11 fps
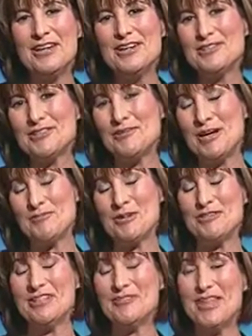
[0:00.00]
So I'm
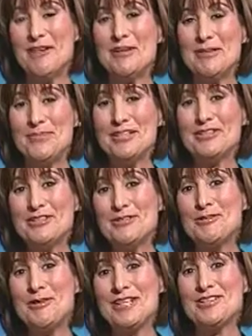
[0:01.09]
wondering if that might be a good
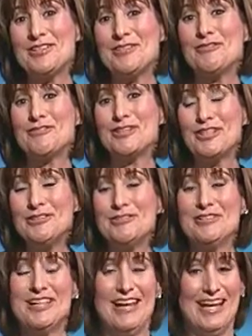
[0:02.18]
question for you
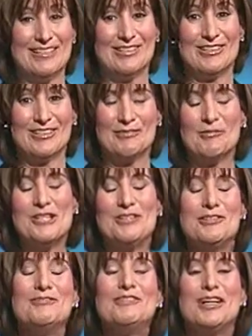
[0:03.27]
to answer. What do
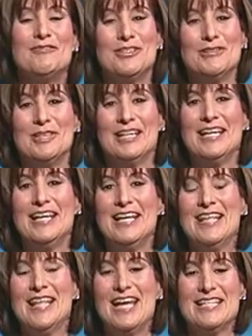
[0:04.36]
you love doing
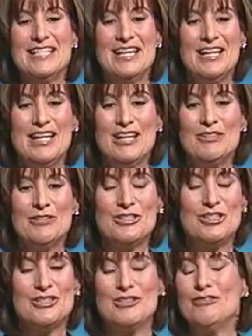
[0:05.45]
that you could
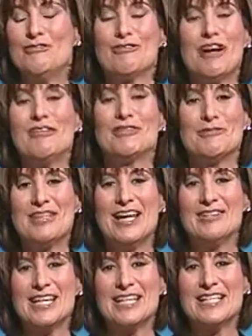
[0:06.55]
just do forever
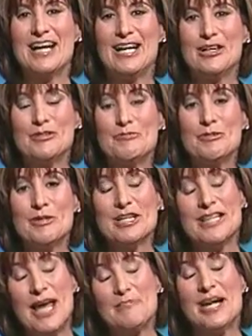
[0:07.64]
without getting tired or bored?
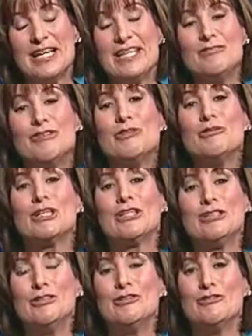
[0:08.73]
And that might give you a
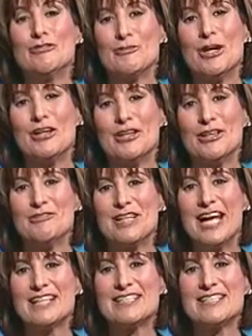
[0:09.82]
clue for where to go
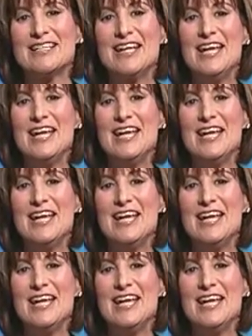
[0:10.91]
next.